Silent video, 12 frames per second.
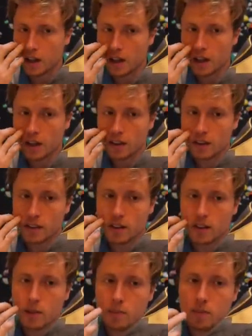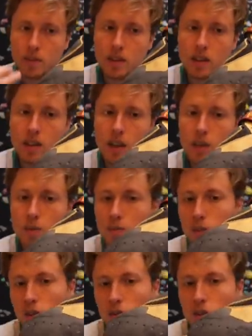And um, I,
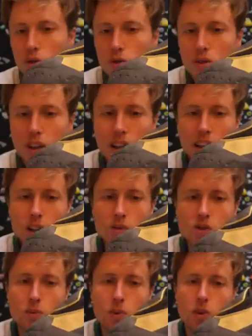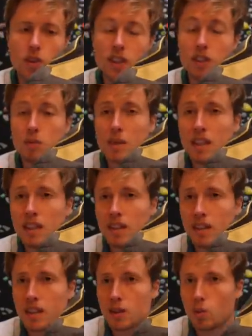you know, due to the lack of support,
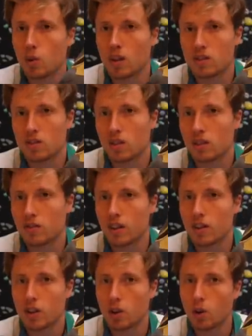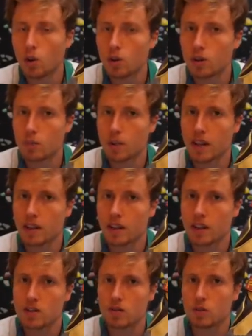admittedly it was not very cold back
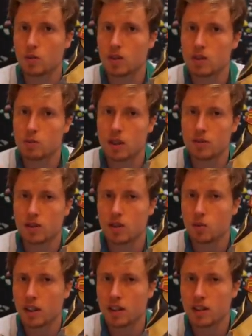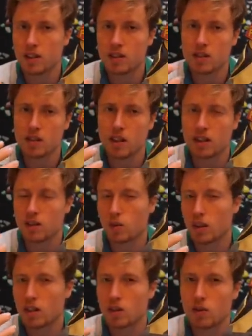then, so it was above the twenties, it's like
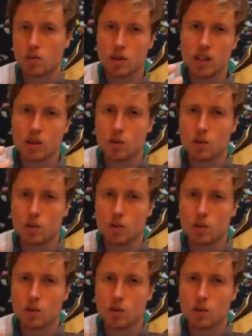twenty-three,